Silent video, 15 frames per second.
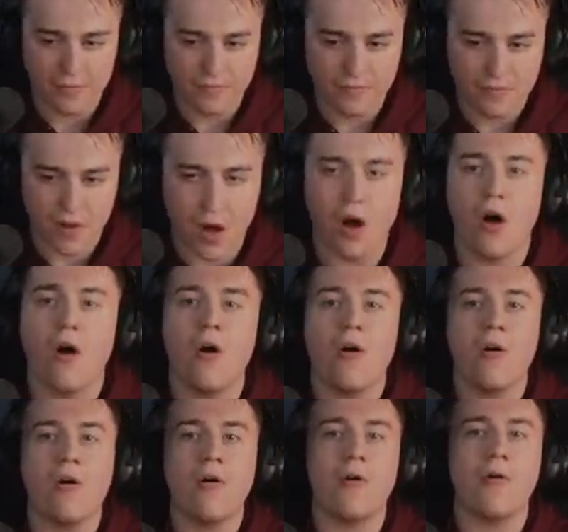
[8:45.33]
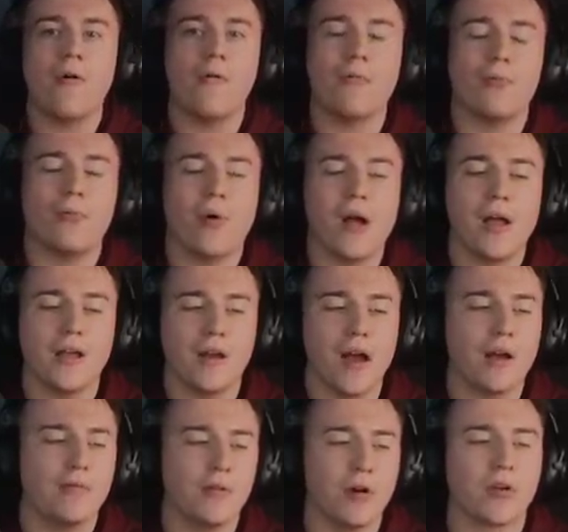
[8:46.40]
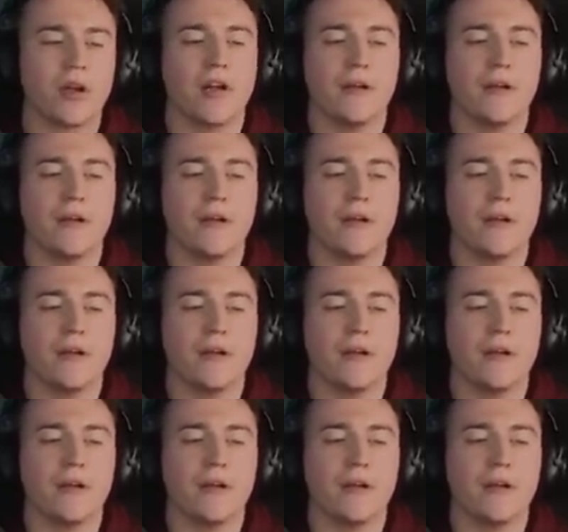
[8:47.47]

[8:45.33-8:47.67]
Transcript: Oh, yeah. oh right. right. I'm, I'm working okay.